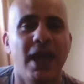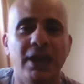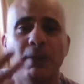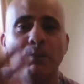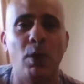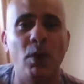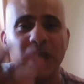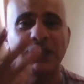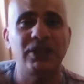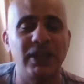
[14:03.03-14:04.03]
And the more
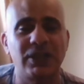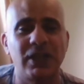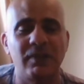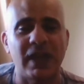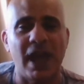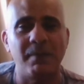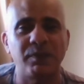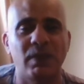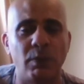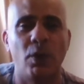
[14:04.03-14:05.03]
they did that,
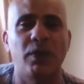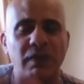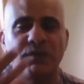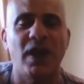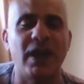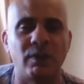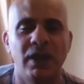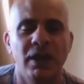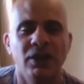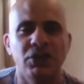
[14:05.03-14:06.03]
the more they failed.
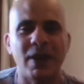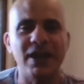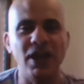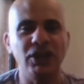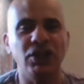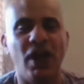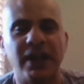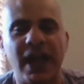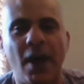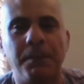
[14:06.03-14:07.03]
So it looks
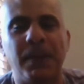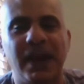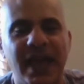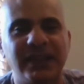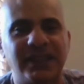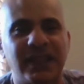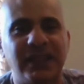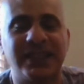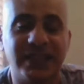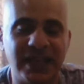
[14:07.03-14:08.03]
like now
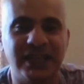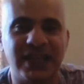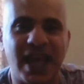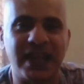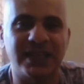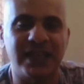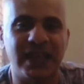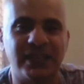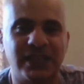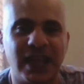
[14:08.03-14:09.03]
Berlanti, since
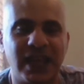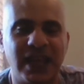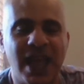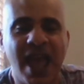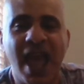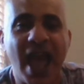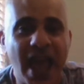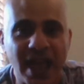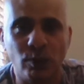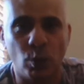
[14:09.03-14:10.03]
AT&T
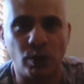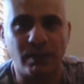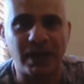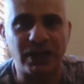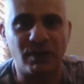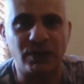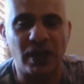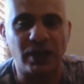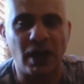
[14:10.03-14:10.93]
and Warner Media have taken